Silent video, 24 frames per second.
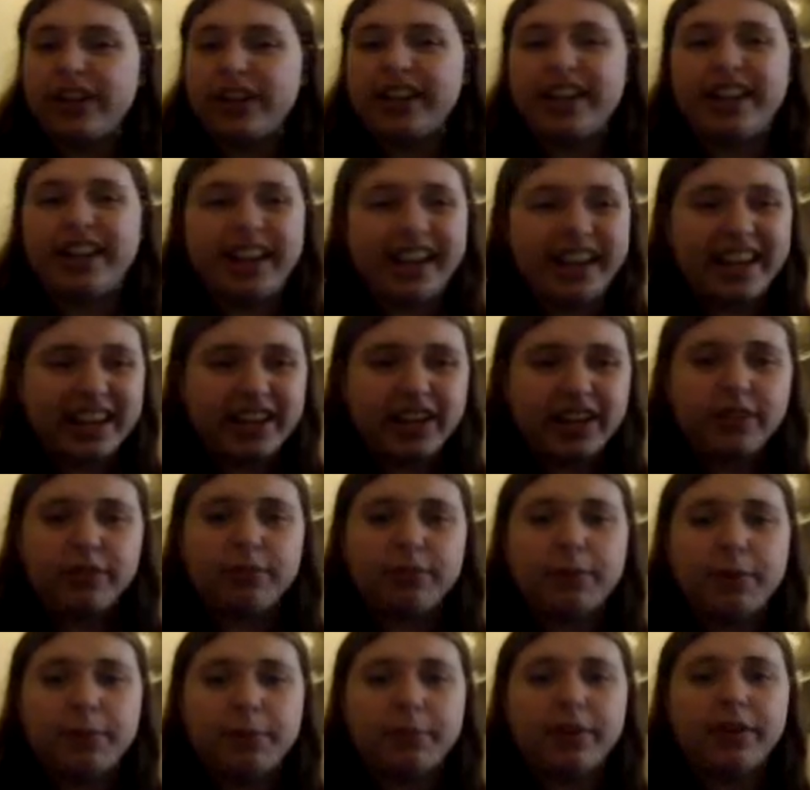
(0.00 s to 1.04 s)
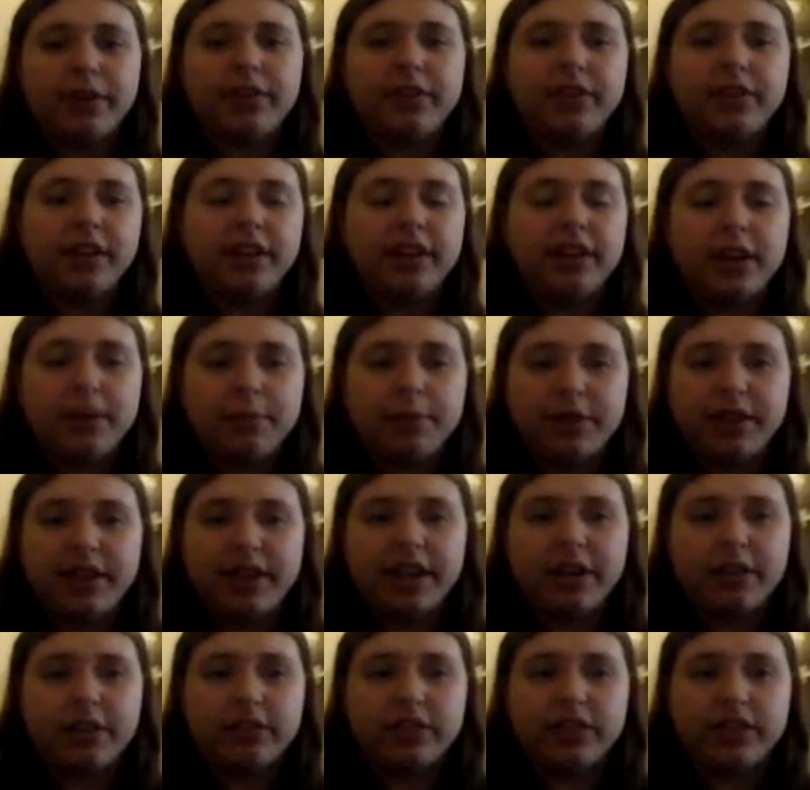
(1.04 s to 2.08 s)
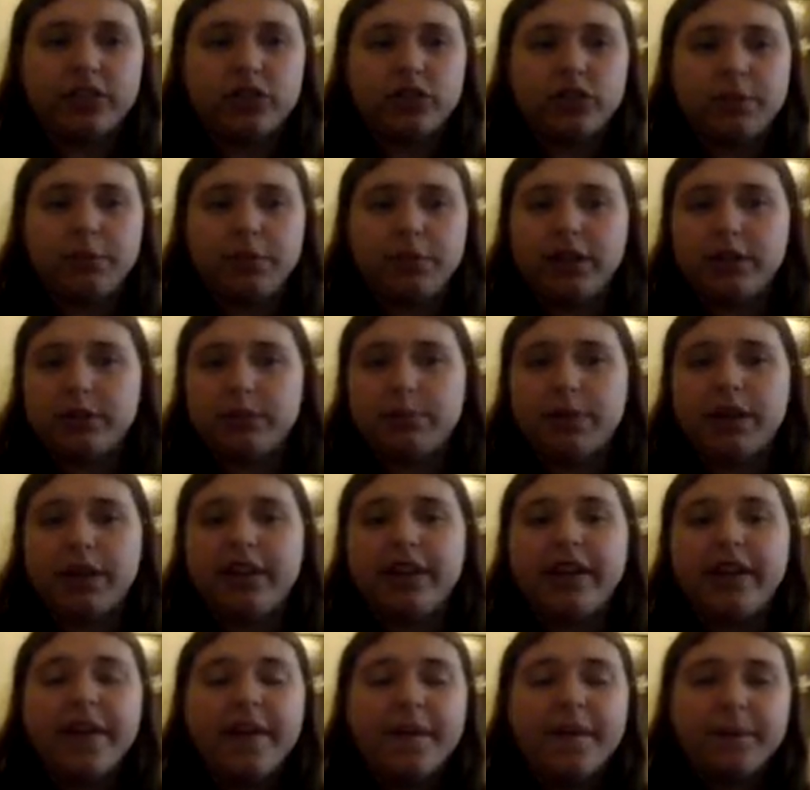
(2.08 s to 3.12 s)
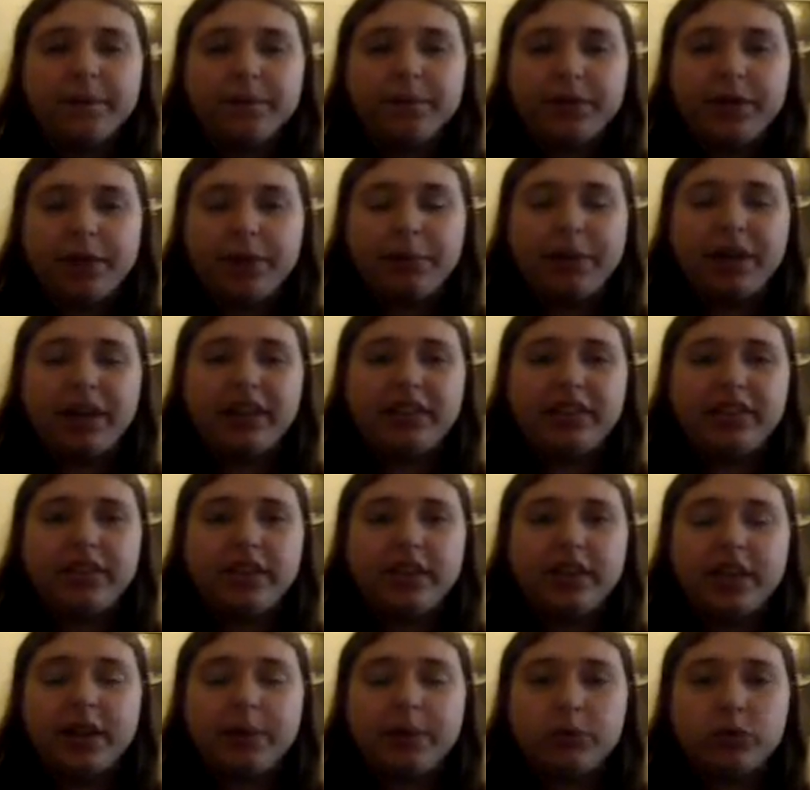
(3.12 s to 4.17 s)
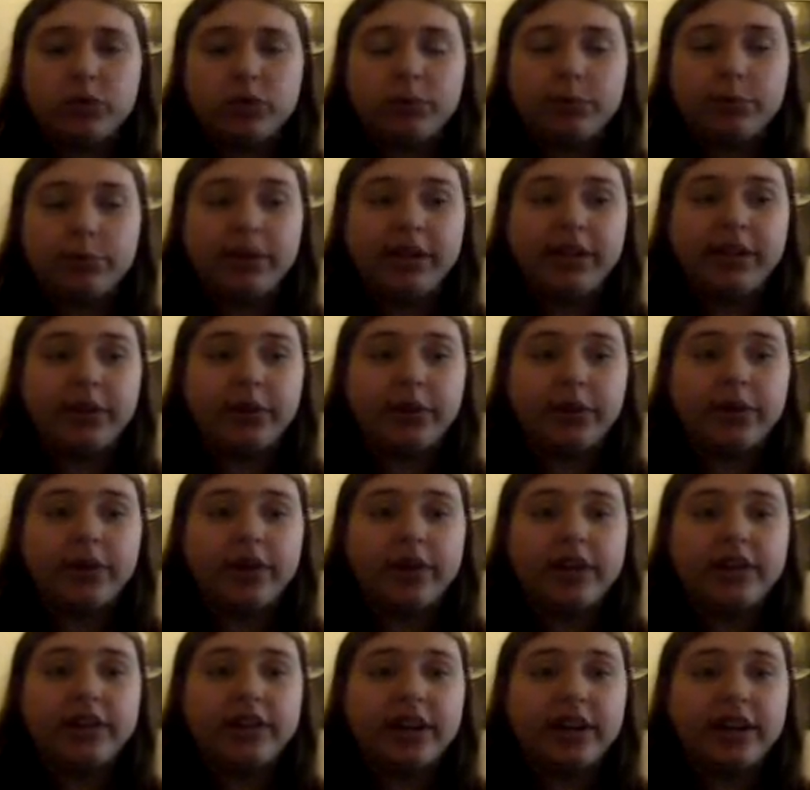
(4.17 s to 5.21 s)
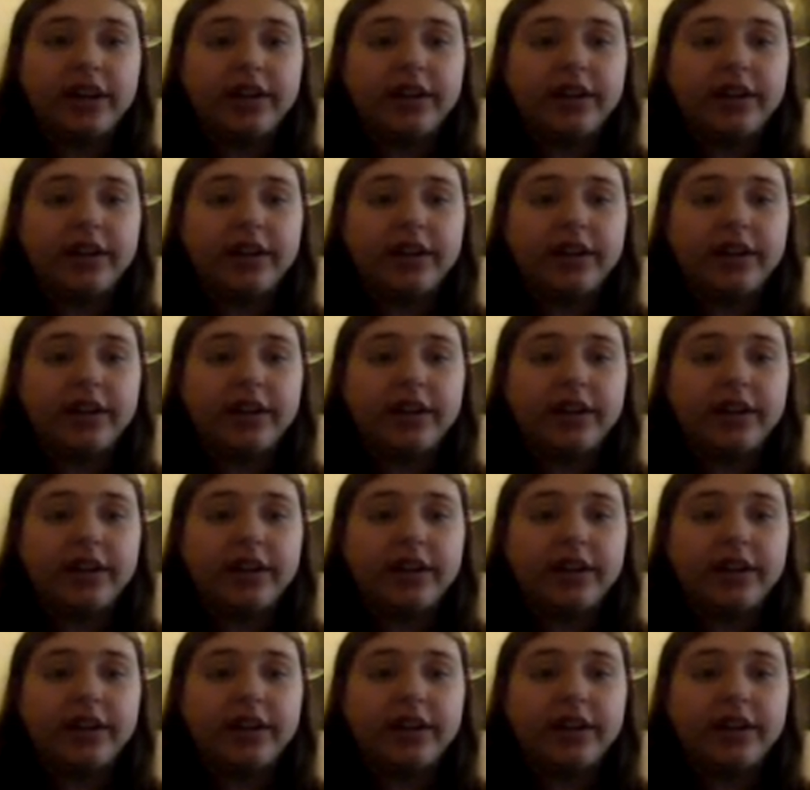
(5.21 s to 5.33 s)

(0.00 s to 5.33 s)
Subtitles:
Again, I cannot remember the name of the character that she plays, but you know, like the chemistry between her and